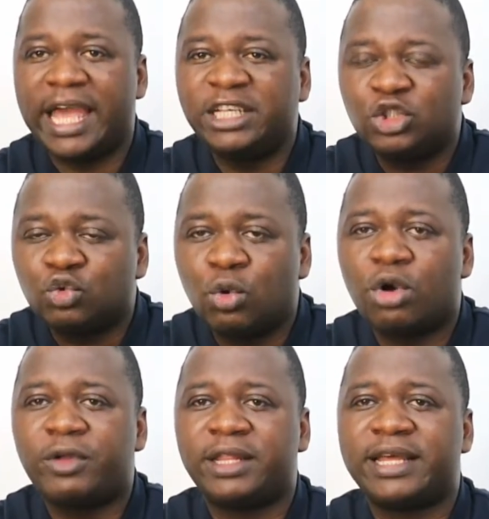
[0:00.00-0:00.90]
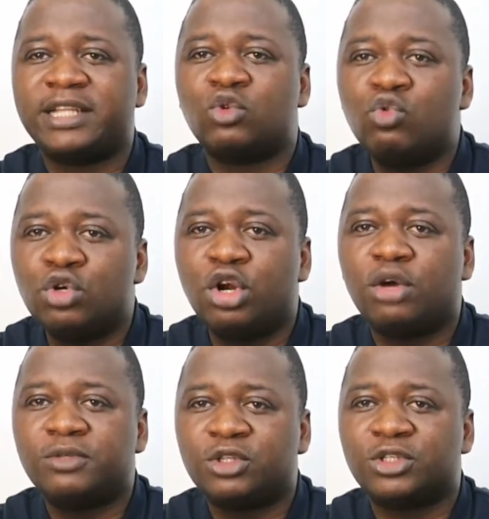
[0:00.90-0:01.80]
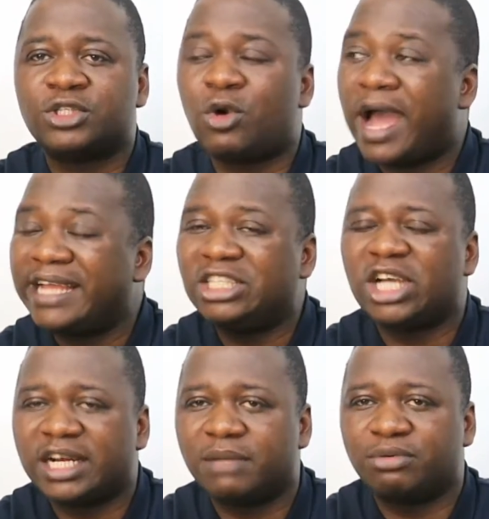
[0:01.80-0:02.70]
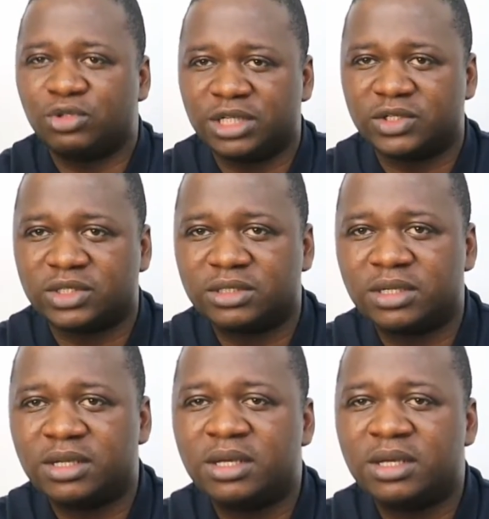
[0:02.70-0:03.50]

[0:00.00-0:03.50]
ensuring that hoodlums does not hijack the protest.